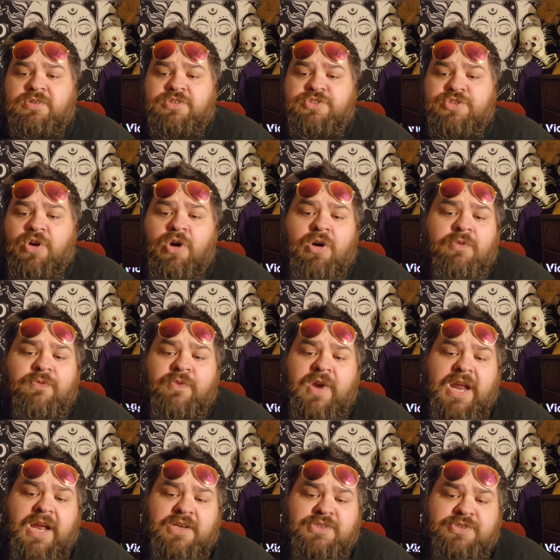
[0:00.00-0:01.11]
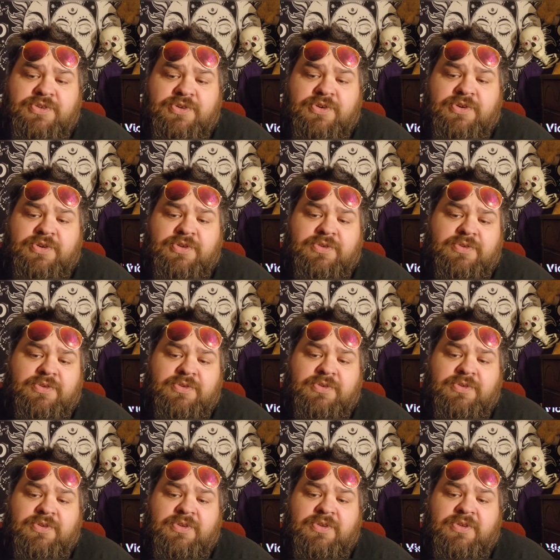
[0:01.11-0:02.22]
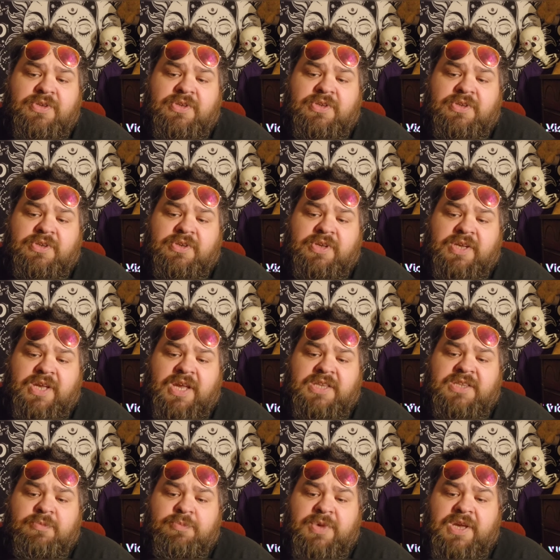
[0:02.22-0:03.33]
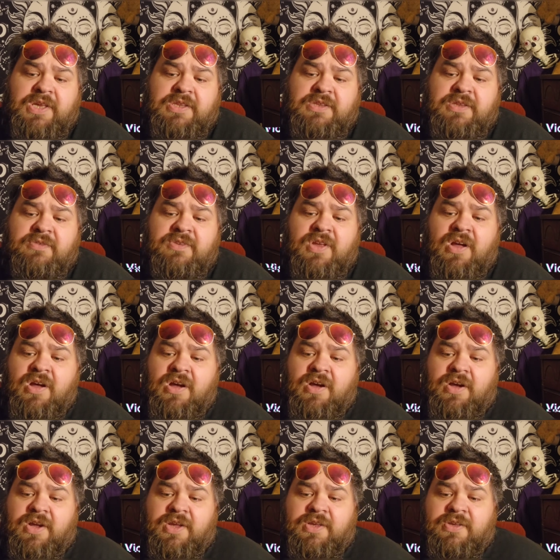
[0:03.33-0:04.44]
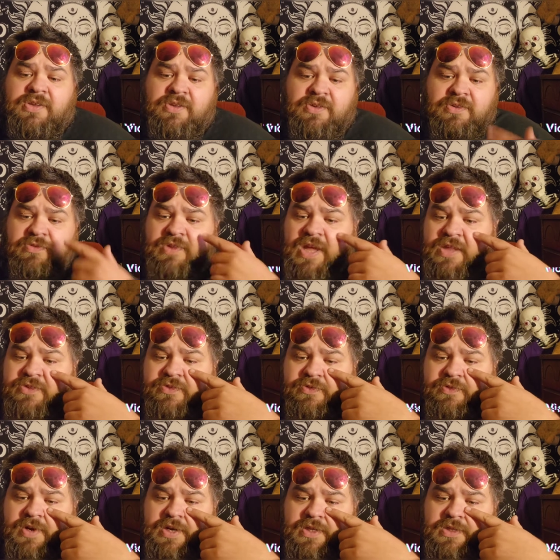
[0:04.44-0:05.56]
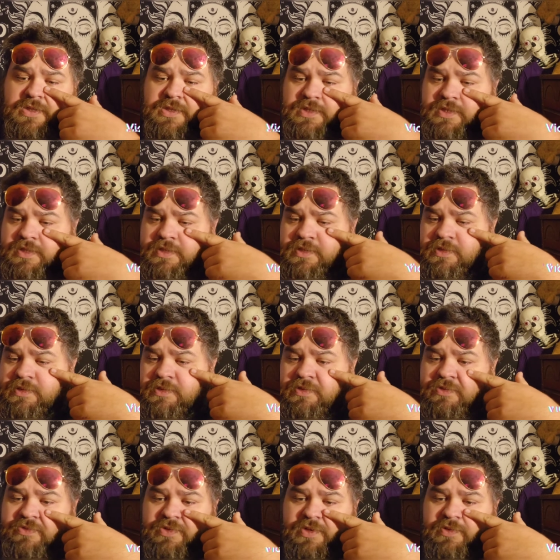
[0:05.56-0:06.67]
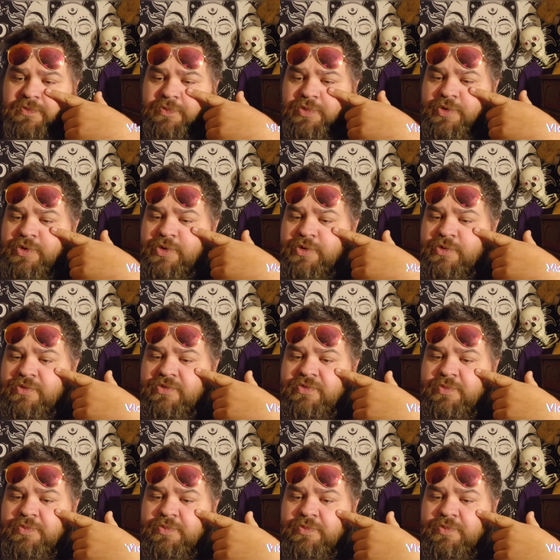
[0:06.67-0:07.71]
jaw fractured at the base of the eye, lacerated and stuff, bruised,